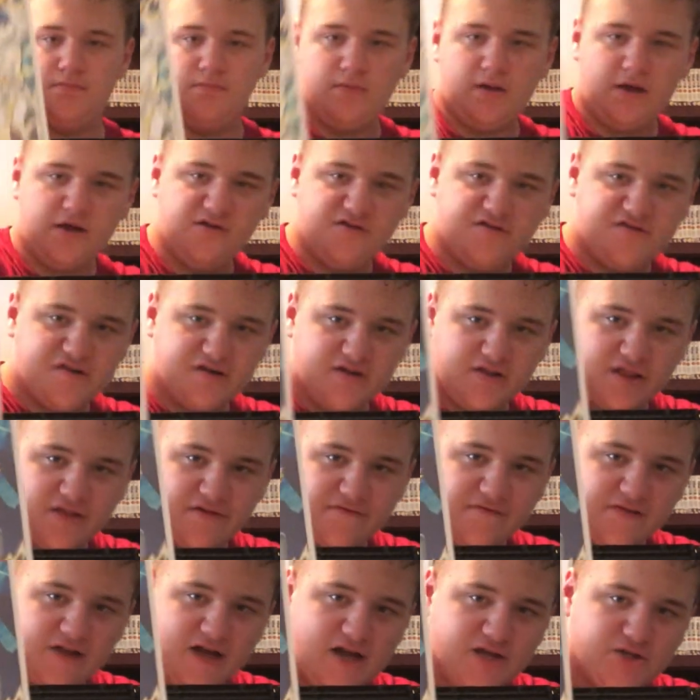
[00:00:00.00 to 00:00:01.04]
I used to
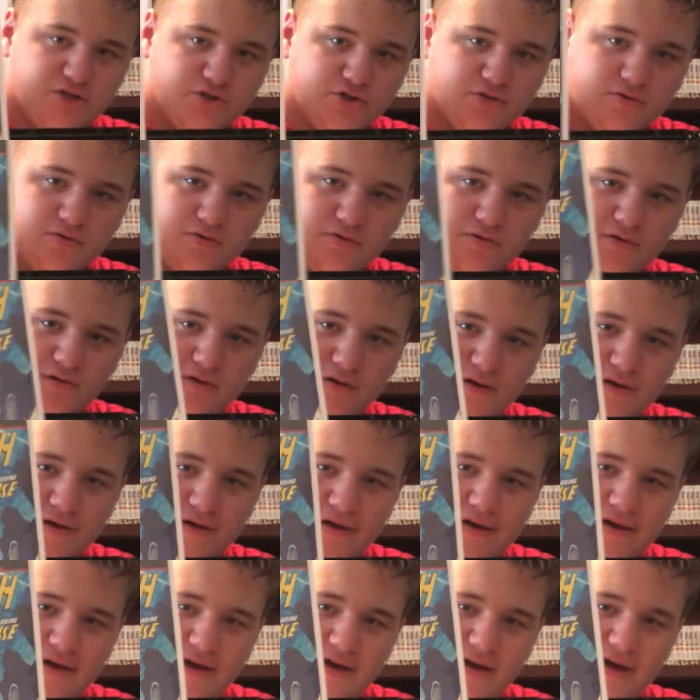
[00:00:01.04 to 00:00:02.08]
collect Flash.
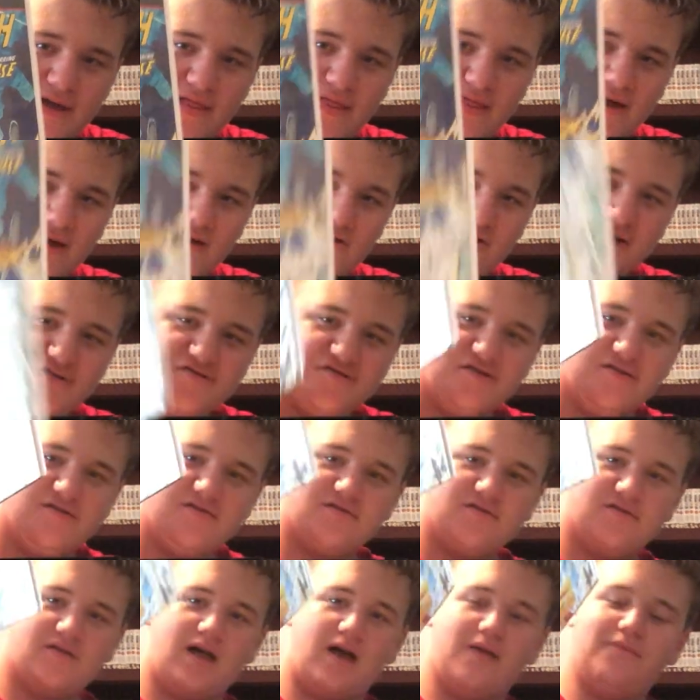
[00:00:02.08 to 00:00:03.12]
Isn't that crazy?
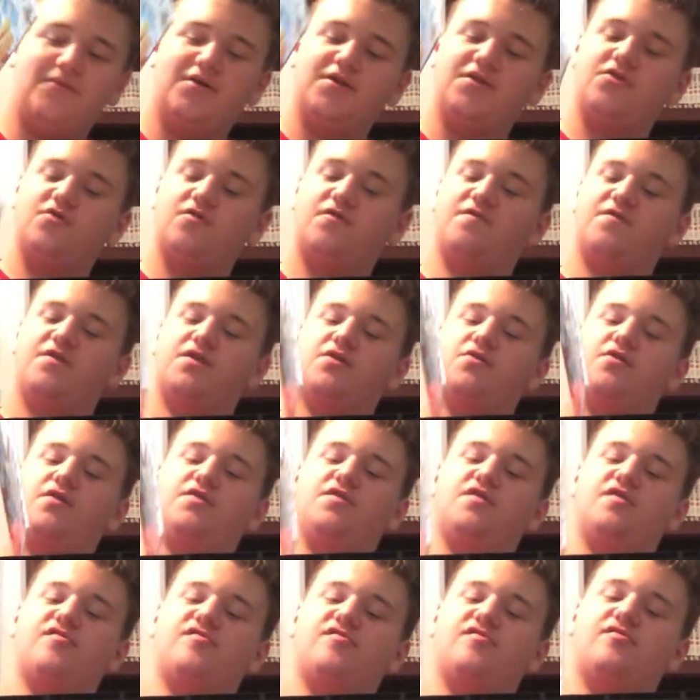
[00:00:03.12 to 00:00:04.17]
I'm gonna do a video
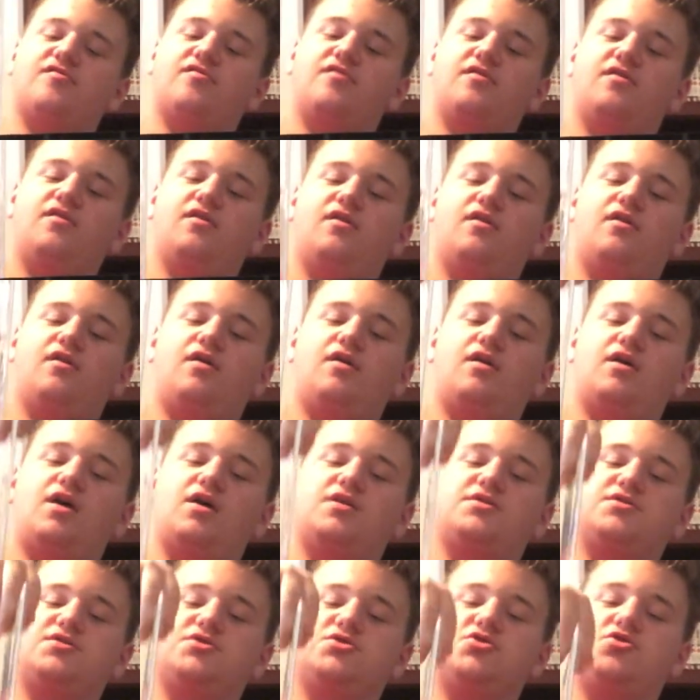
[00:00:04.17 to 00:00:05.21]
on this.
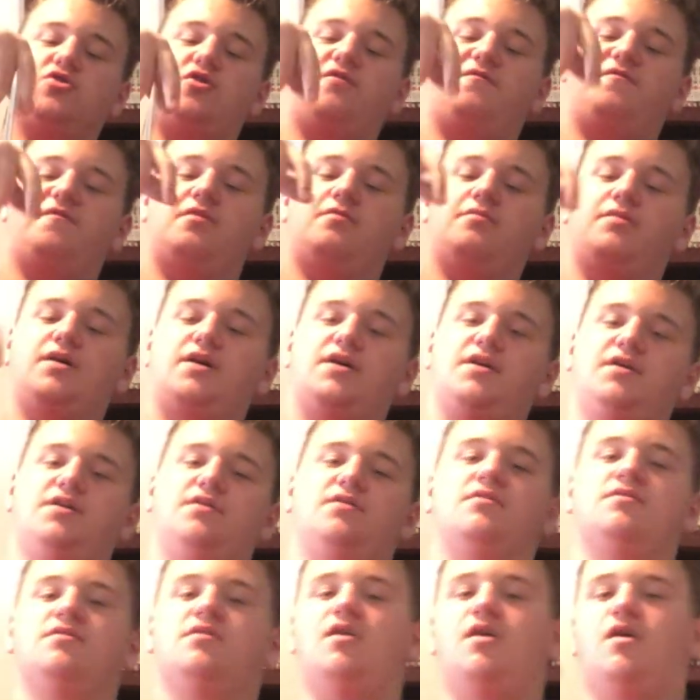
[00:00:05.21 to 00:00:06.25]
And to show off all my
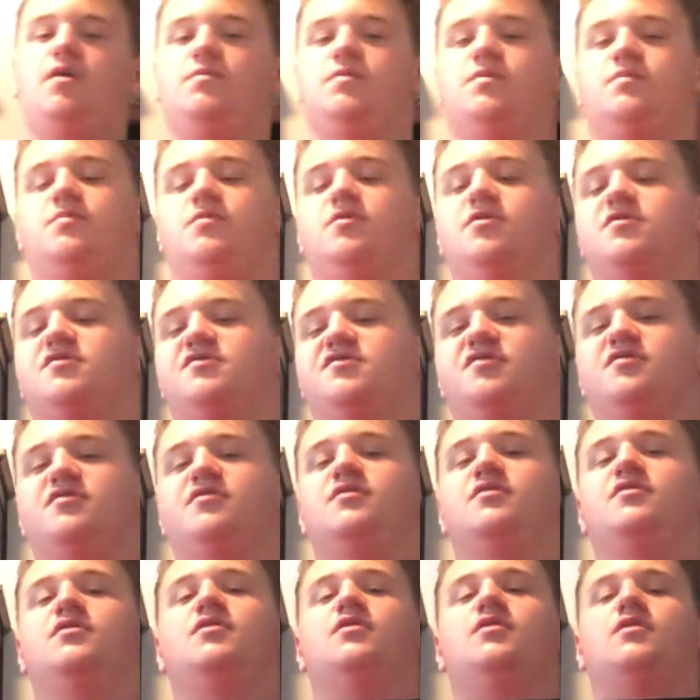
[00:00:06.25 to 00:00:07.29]
comic books.
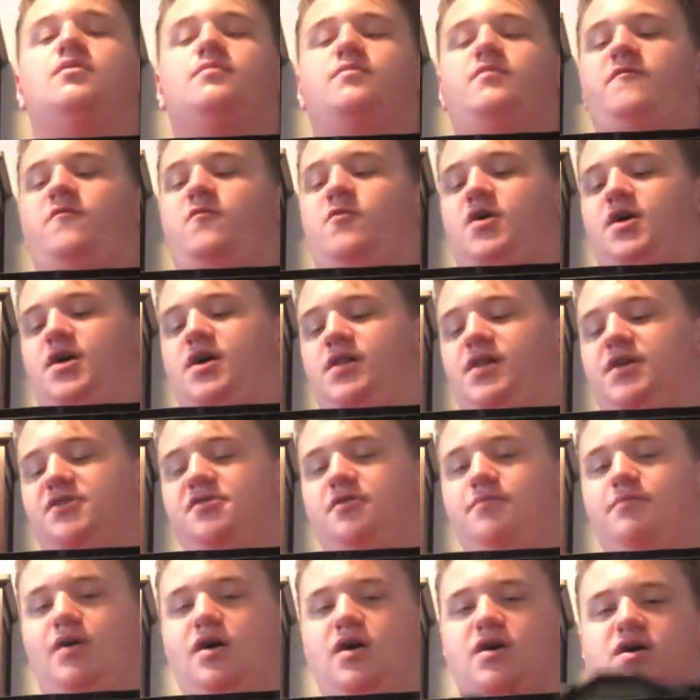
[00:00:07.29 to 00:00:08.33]
Before I
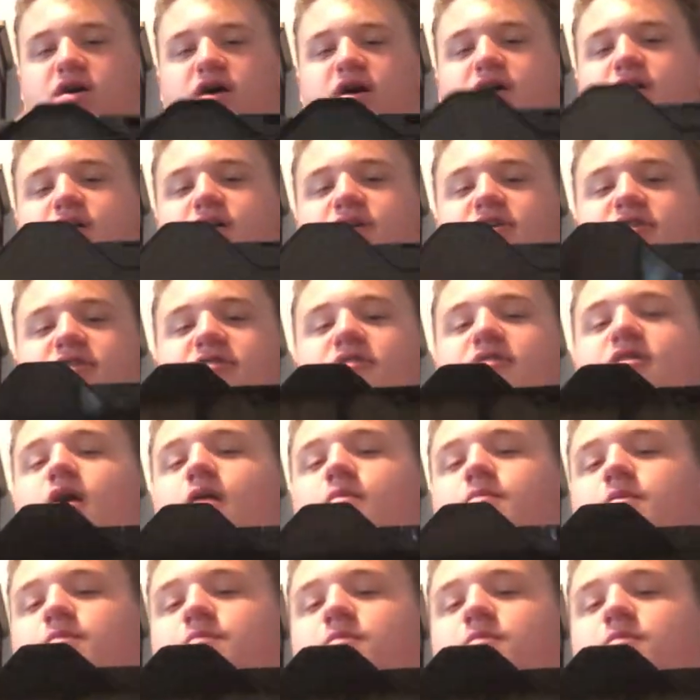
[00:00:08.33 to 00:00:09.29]
collected manga, I collected comic